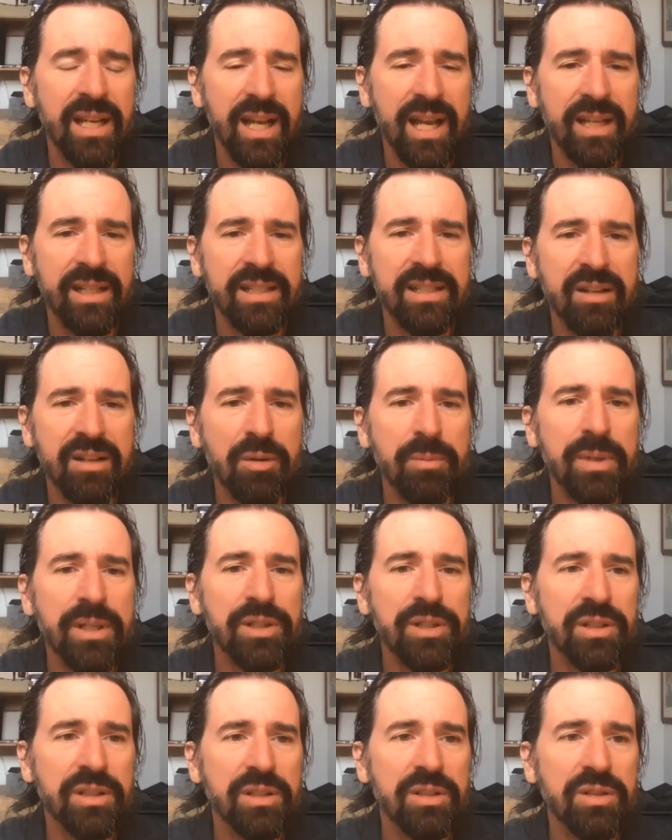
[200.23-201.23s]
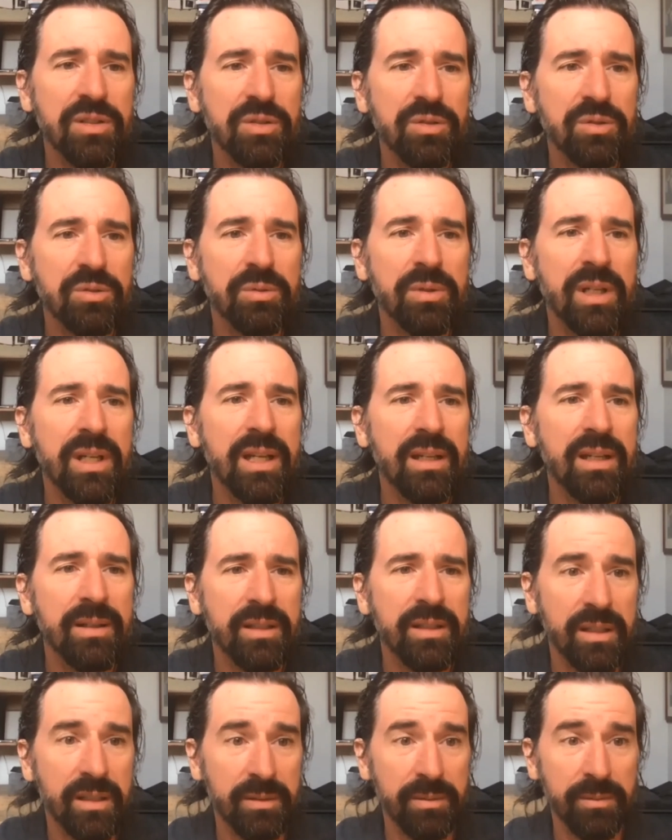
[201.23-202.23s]
And it's our mission to
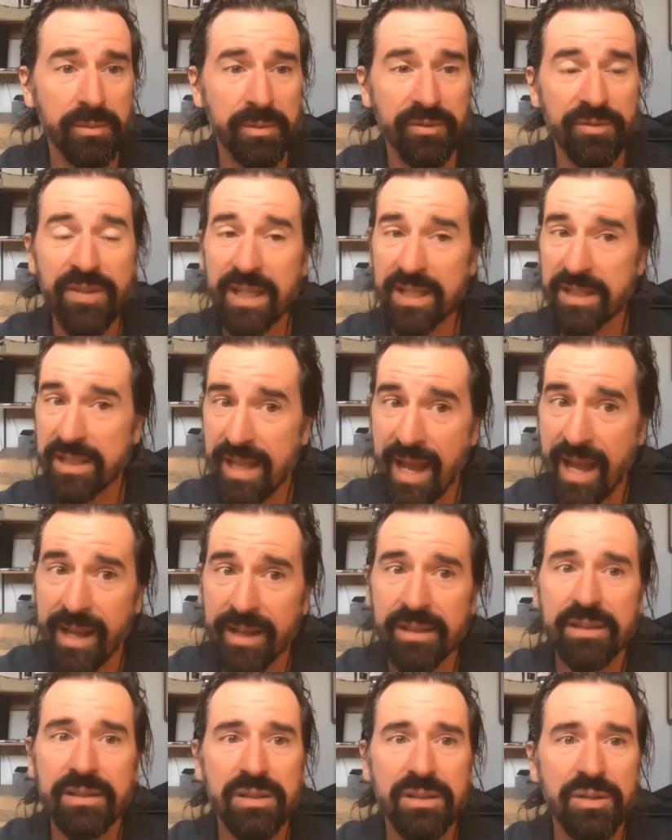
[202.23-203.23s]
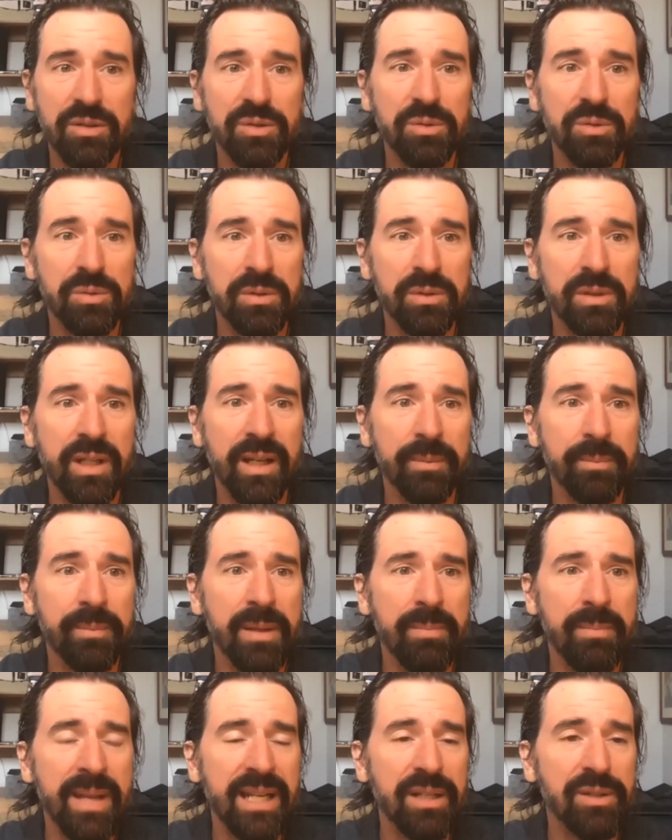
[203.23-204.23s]
fix that, to
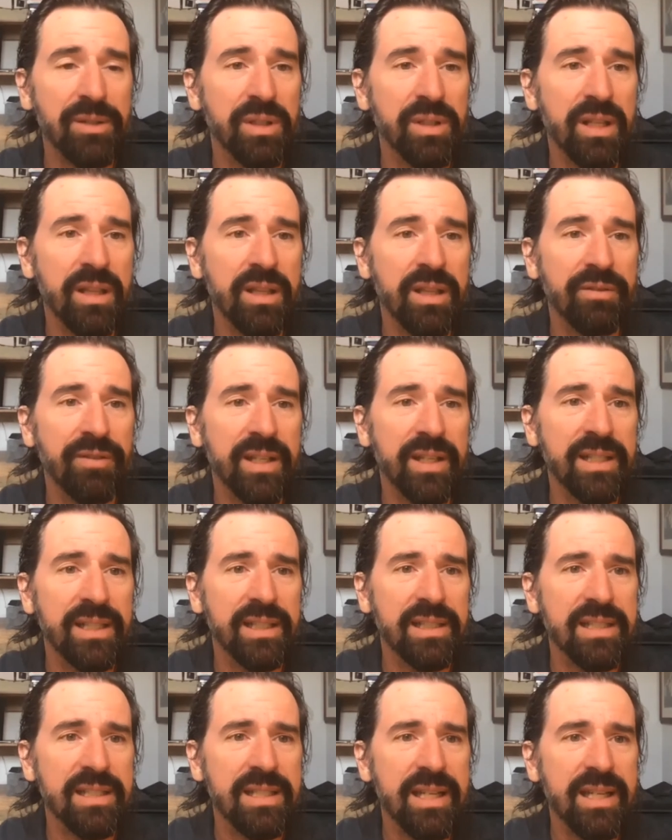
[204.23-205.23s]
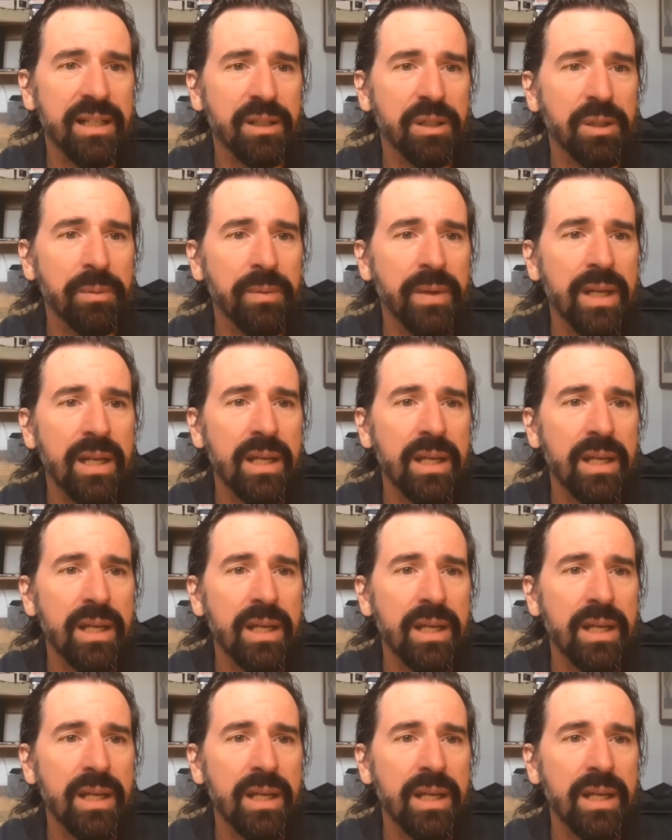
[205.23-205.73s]
make sure that the funding is there.